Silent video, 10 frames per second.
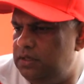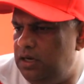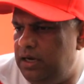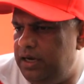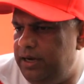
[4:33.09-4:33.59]

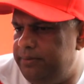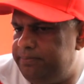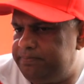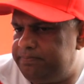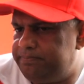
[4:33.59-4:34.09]
uh,
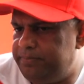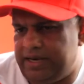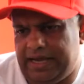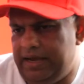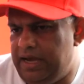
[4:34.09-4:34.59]

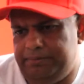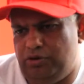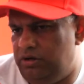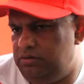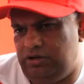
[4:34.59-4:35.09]
but I, I'm
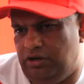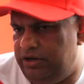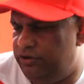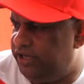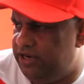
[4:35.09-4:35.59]
not, you know,
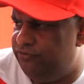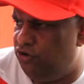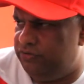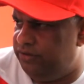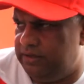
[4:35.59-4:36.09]
I don't get
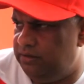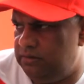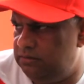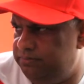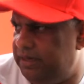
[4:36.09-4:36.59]
involved in the
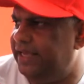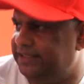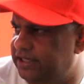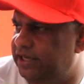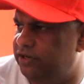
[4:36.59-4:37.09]

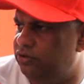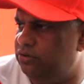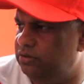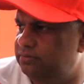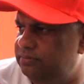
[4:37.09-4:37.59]
playing side at all.